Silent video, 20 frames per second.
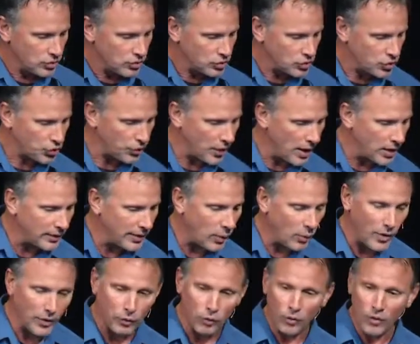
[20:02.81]
trail that
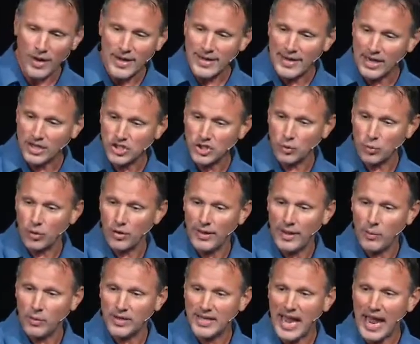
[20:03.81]
went right next to where they
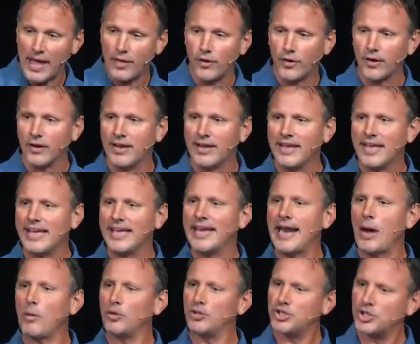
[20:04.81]
would gather, and
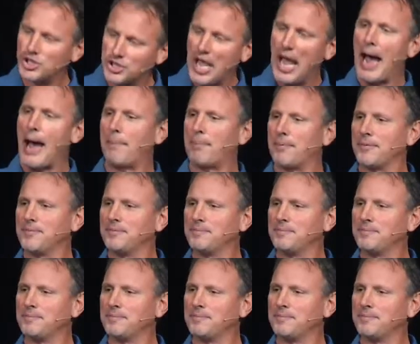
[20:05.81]
I would stop.